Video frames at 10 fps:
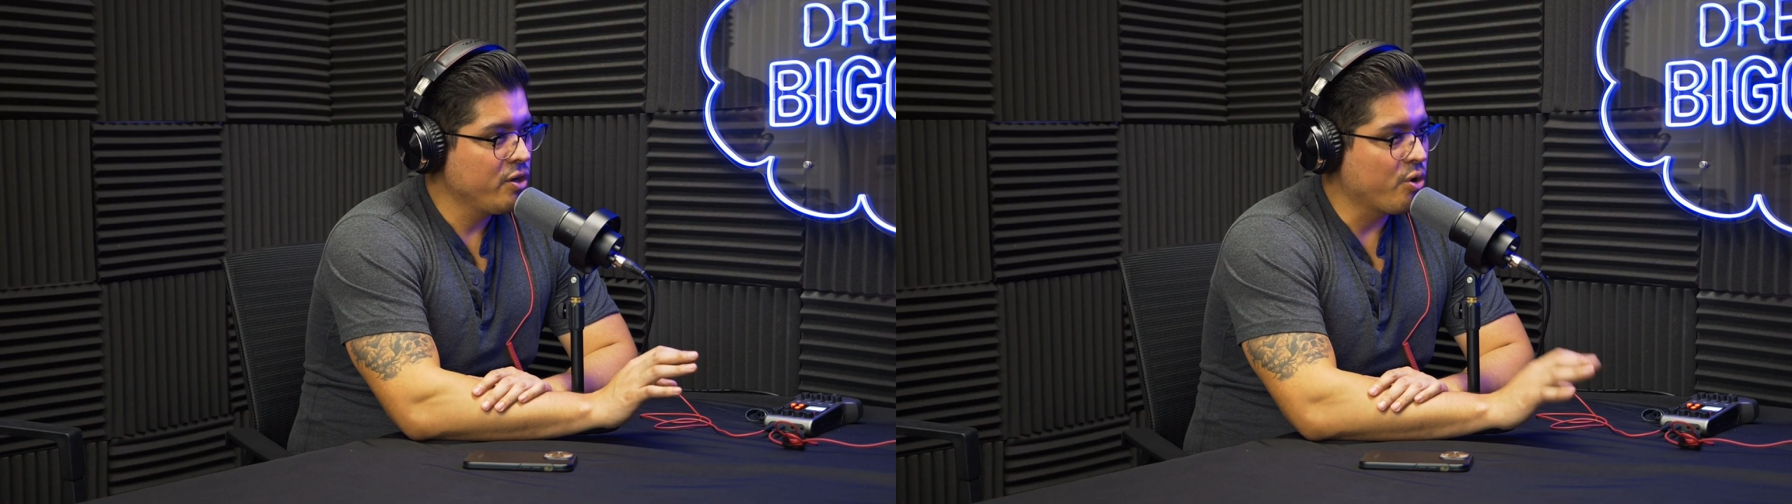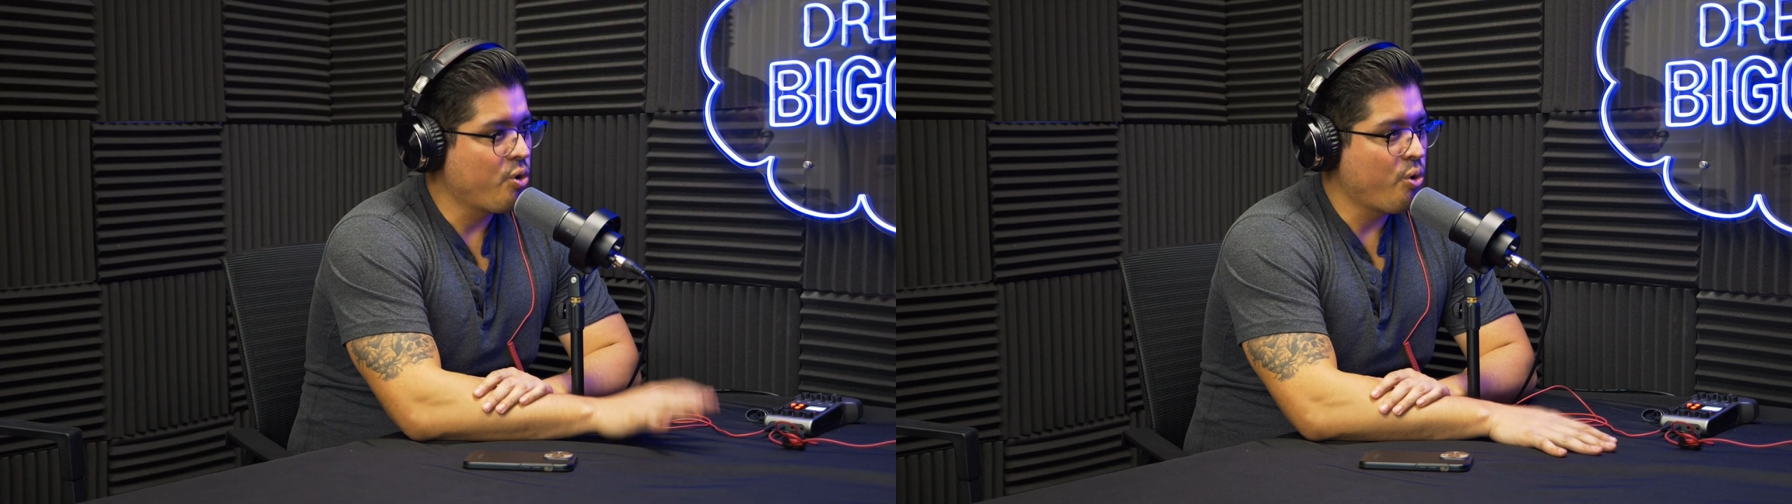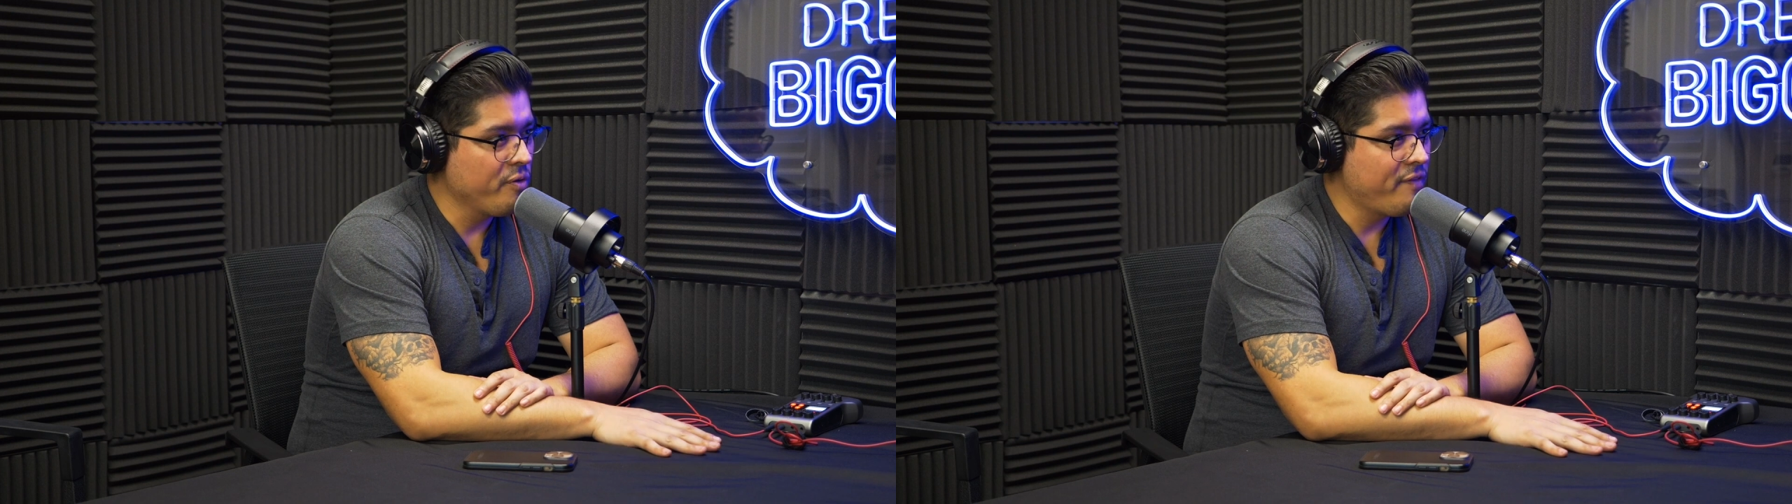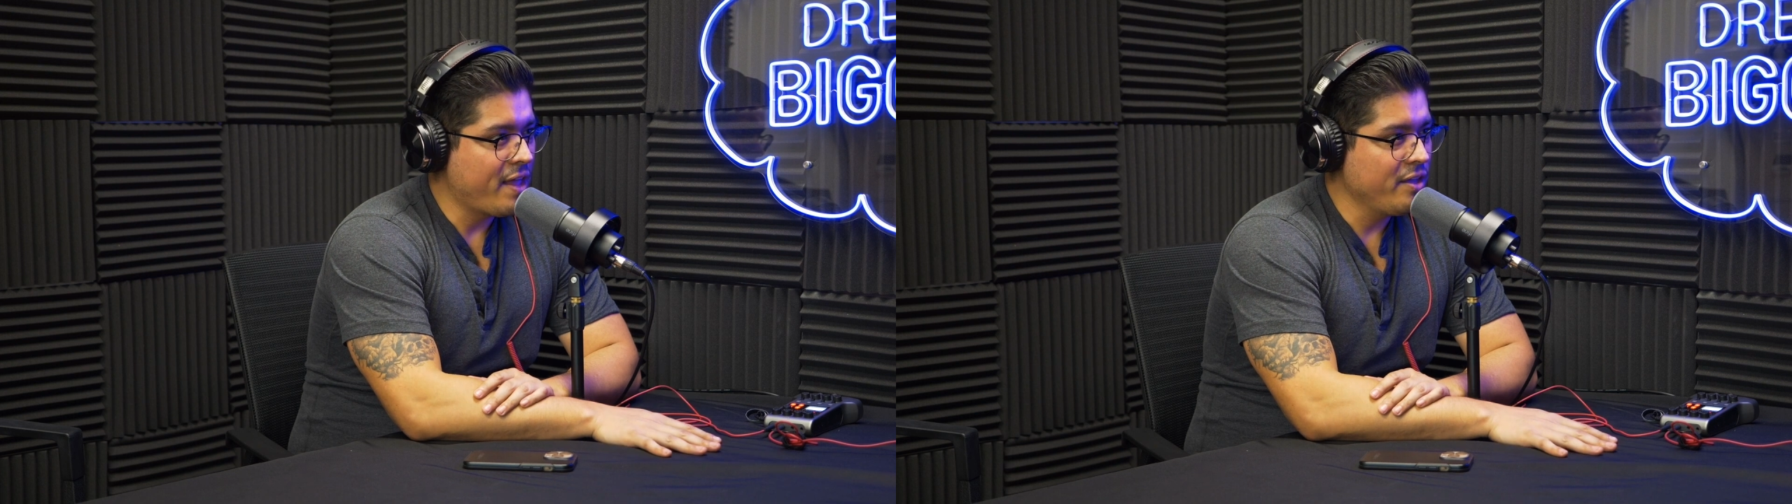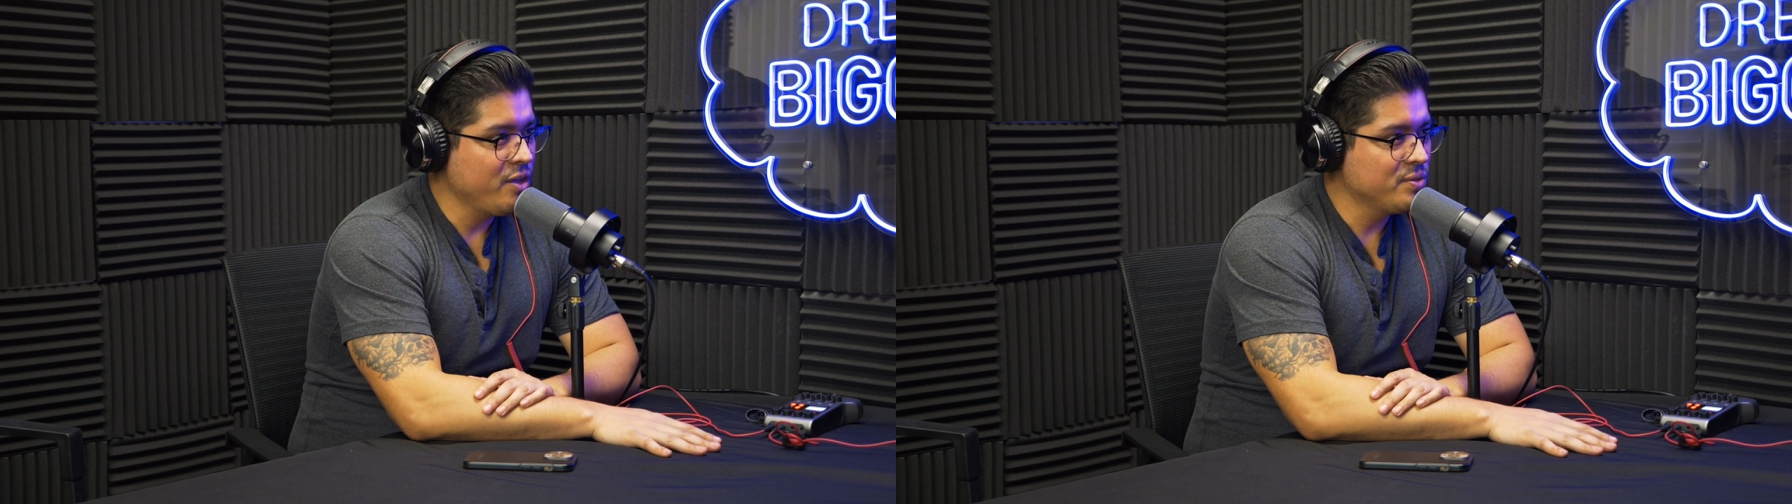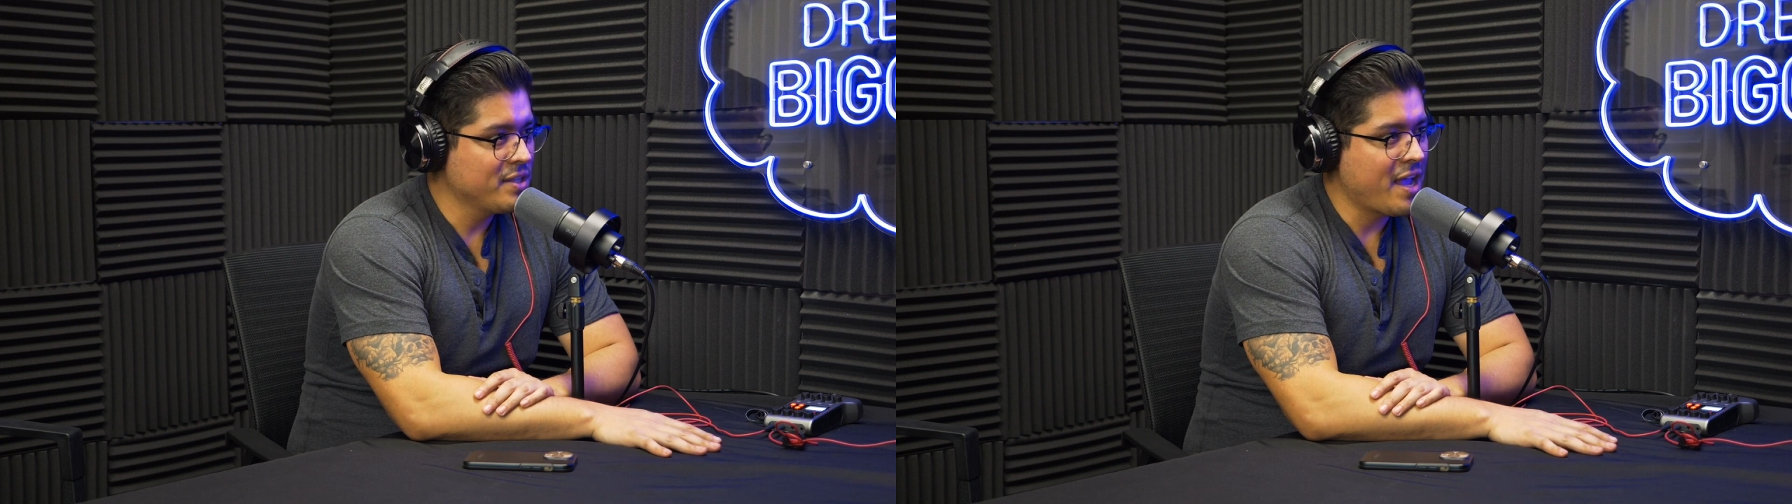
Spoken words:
your core values